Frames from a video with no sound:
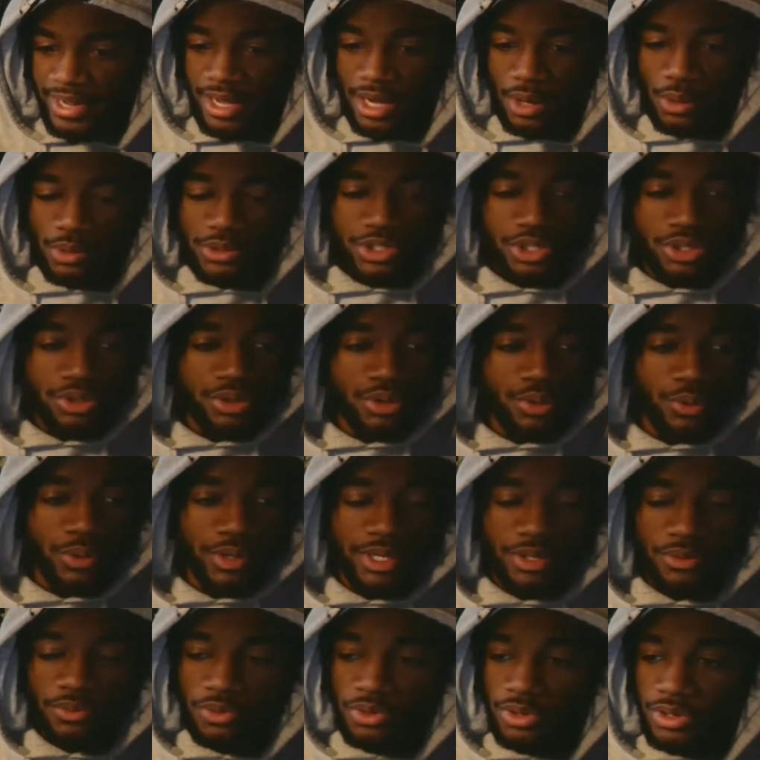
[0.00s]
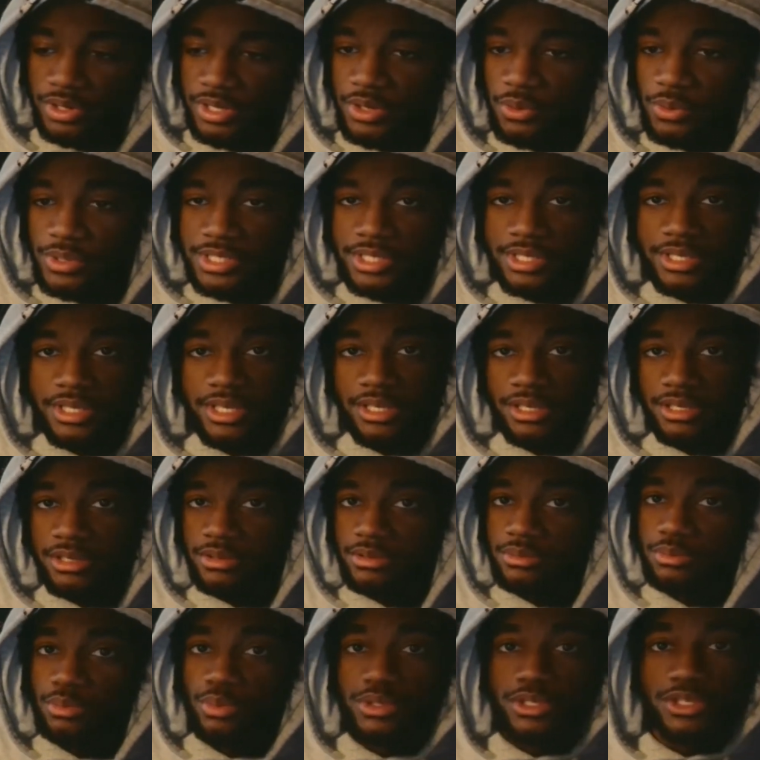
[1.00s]
was doing what he wanted. He
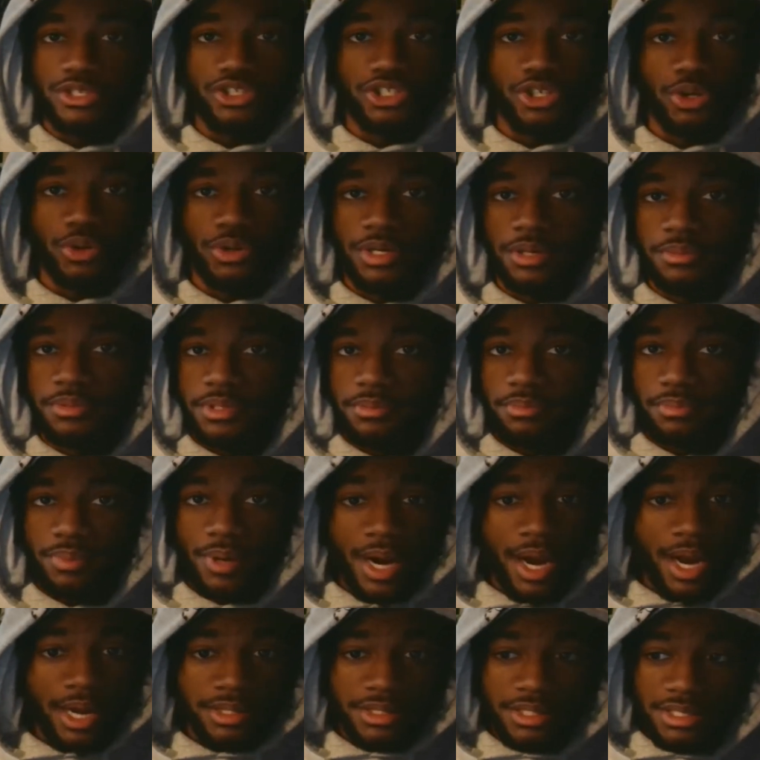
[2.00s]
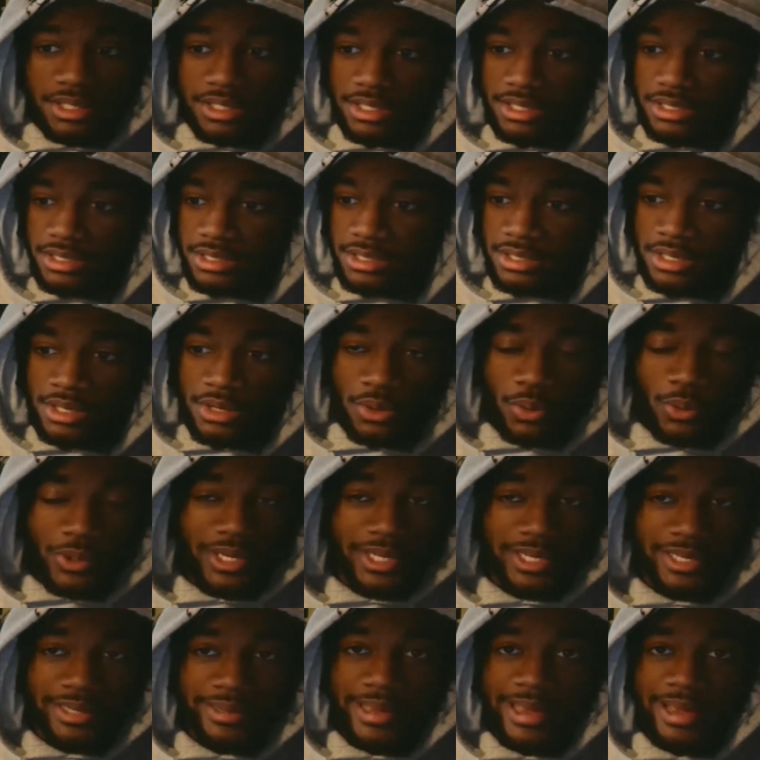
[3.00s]
wasn't showing up to practice. When
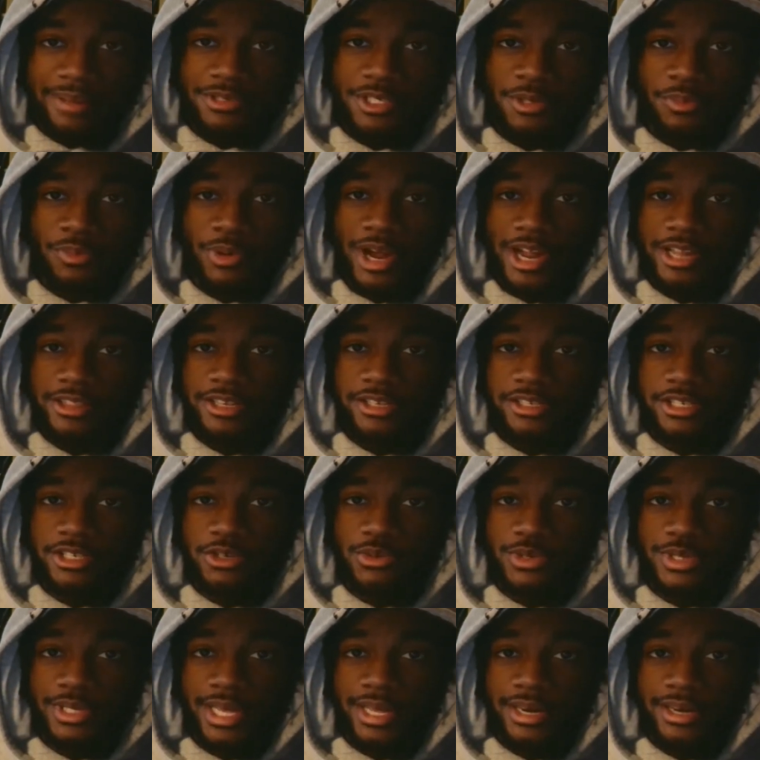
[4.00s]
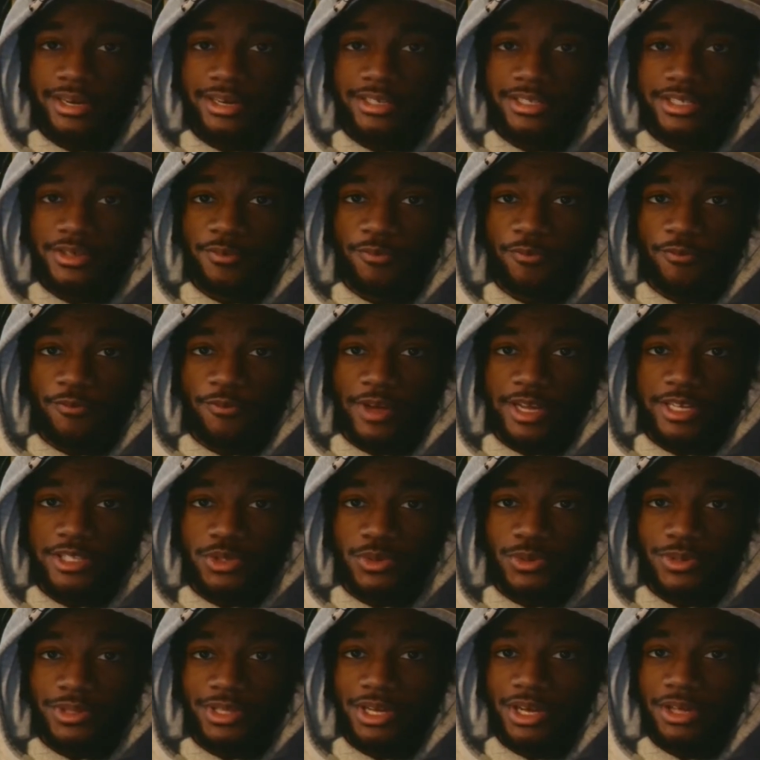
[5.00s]
he came to practice, he was getting into fights
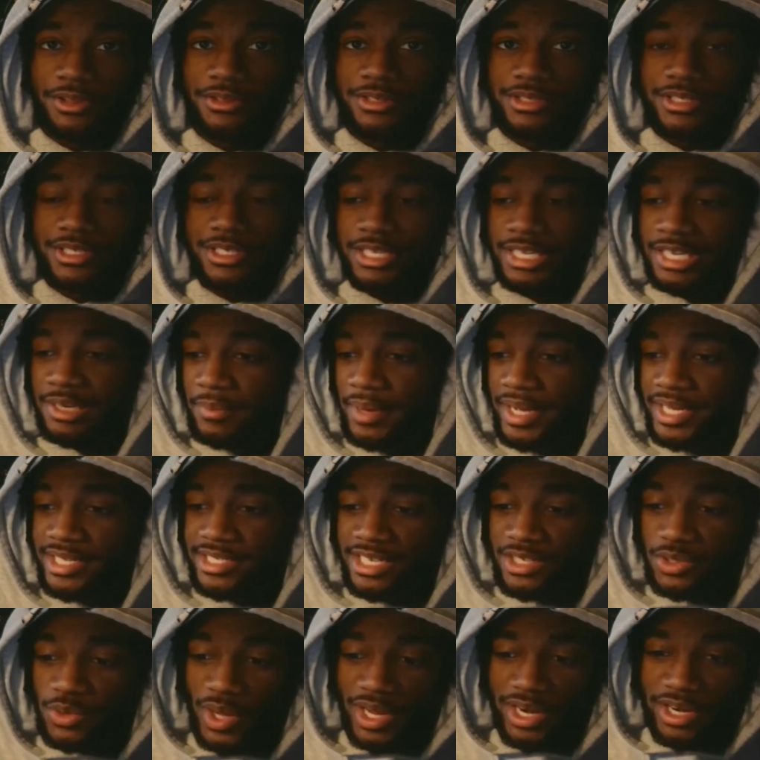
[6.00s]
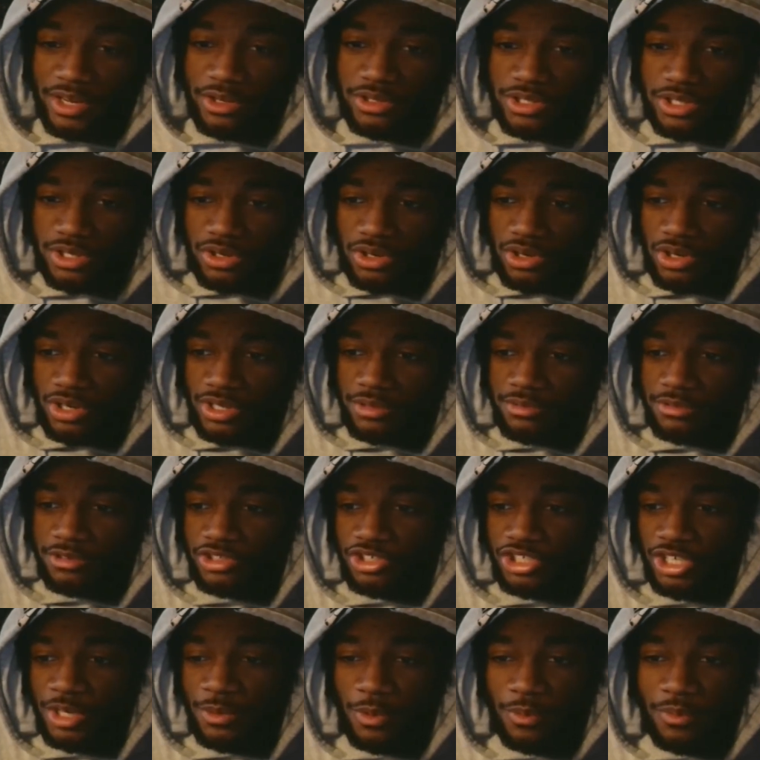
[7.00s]
with the other teammates. That's why they used to call him the
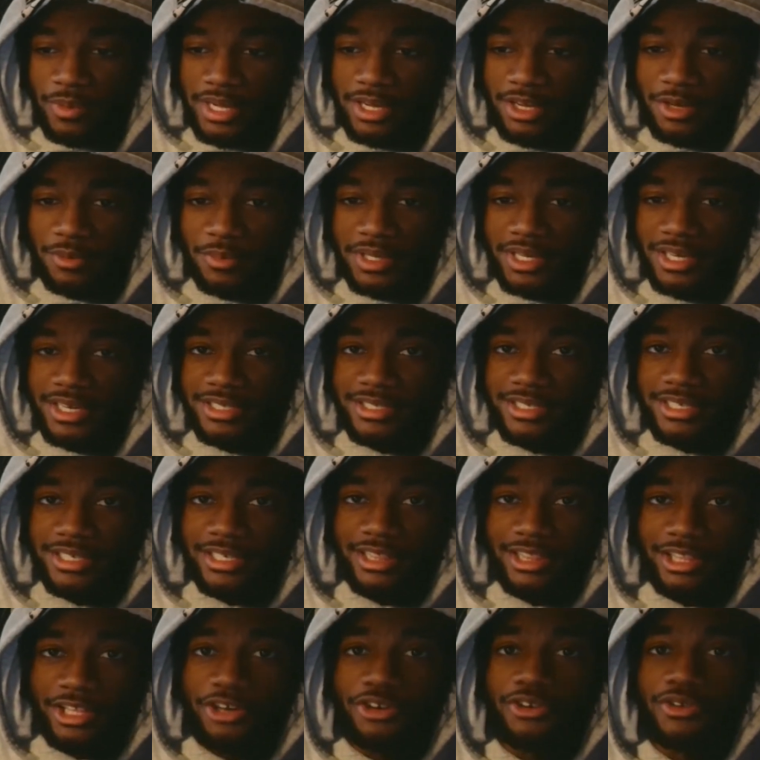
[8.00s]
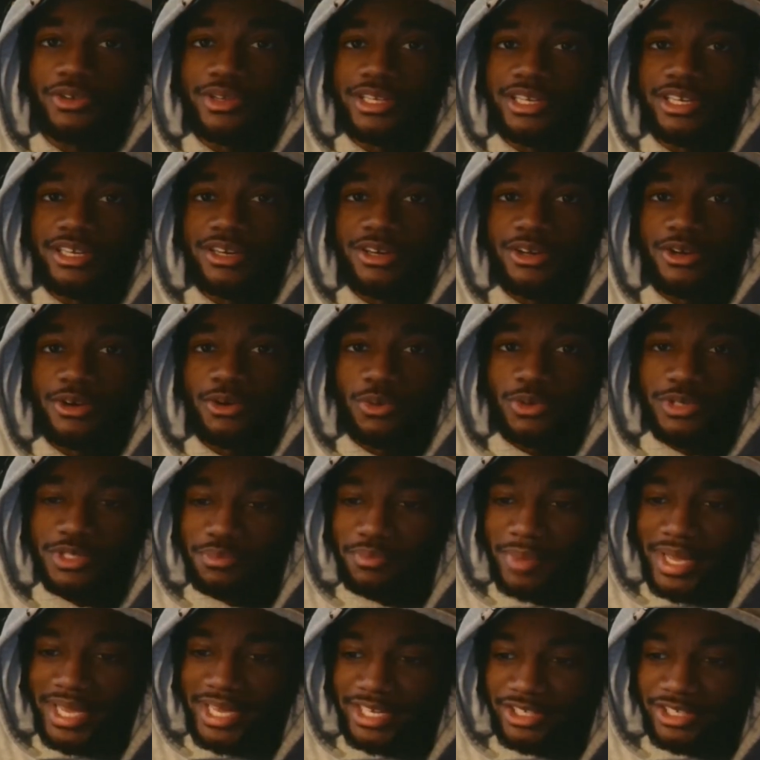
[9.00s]
troublemaker, because he literally was making